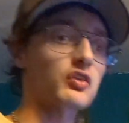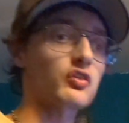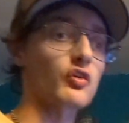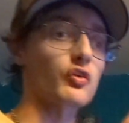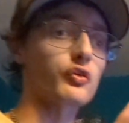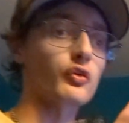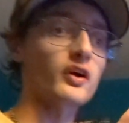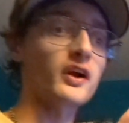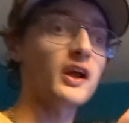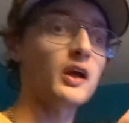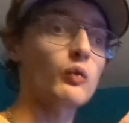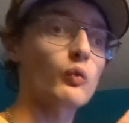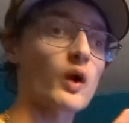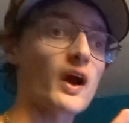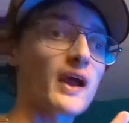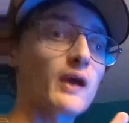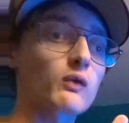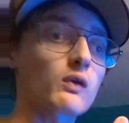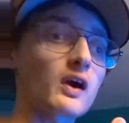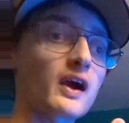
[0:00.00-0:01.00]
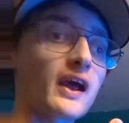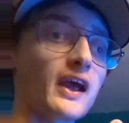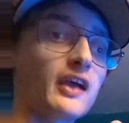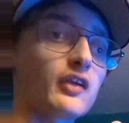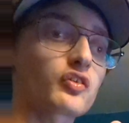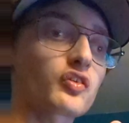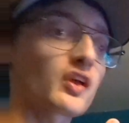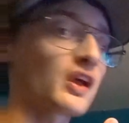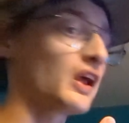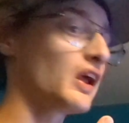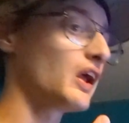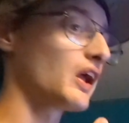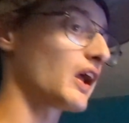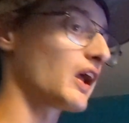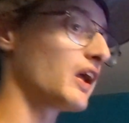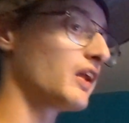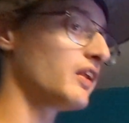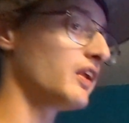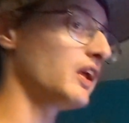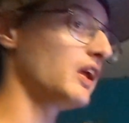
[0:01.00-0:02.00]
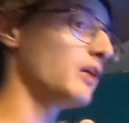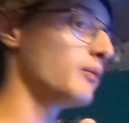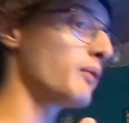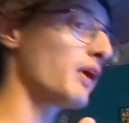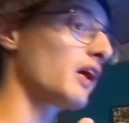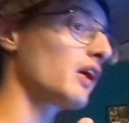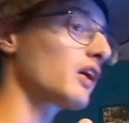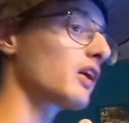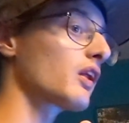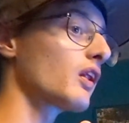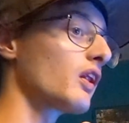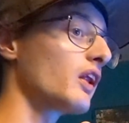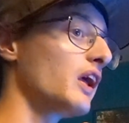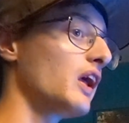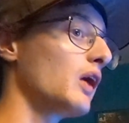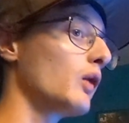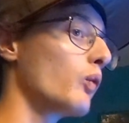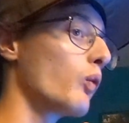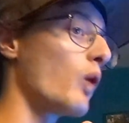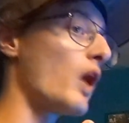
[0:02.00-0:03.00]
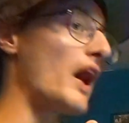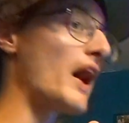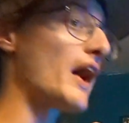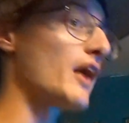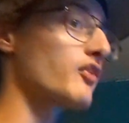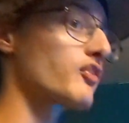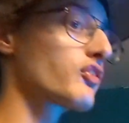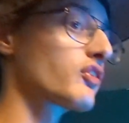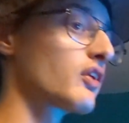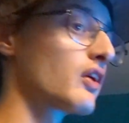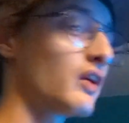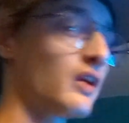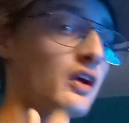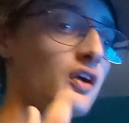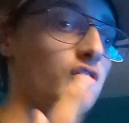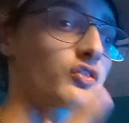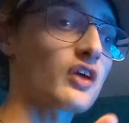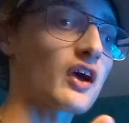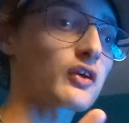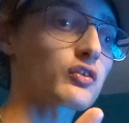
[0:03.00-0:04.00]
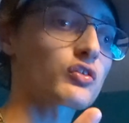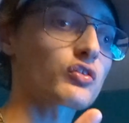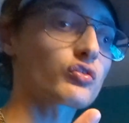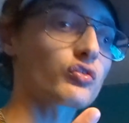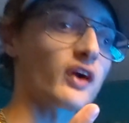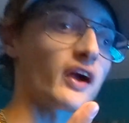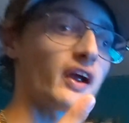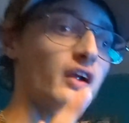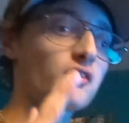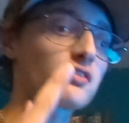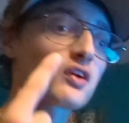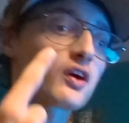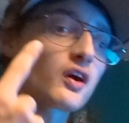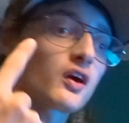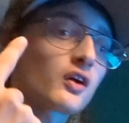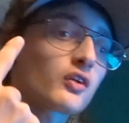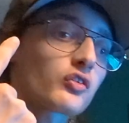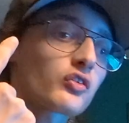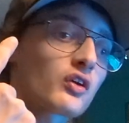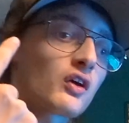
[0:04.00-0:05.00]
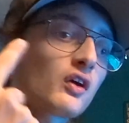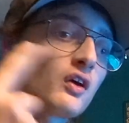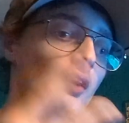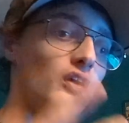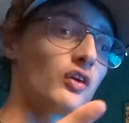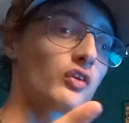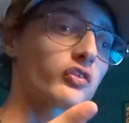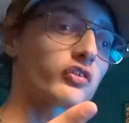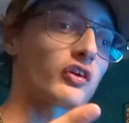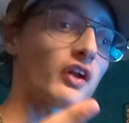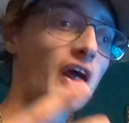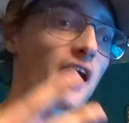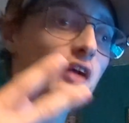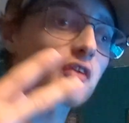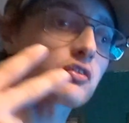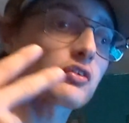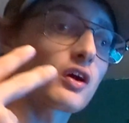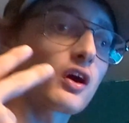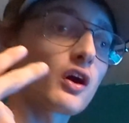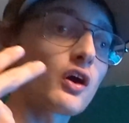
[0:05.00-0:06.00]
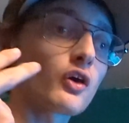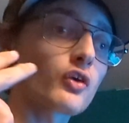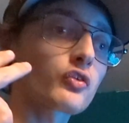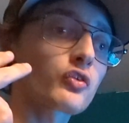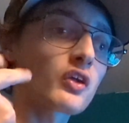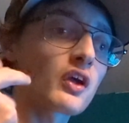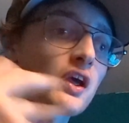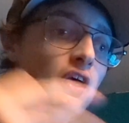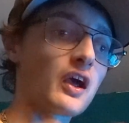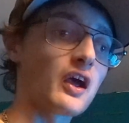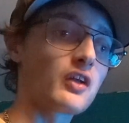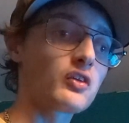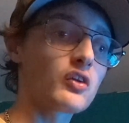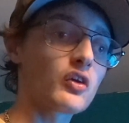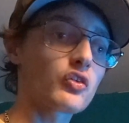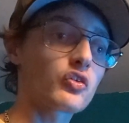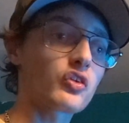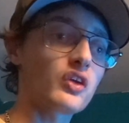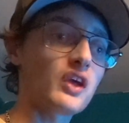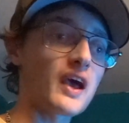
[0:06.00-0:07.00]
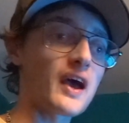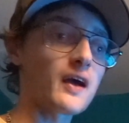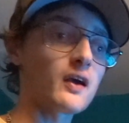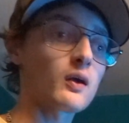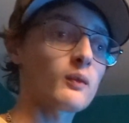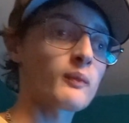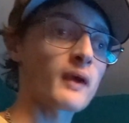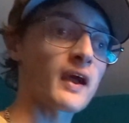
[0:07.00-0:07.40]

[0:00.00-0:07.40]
it's a three-way race in the American League West. Texas Rangers, Houston Astros, and the Seattle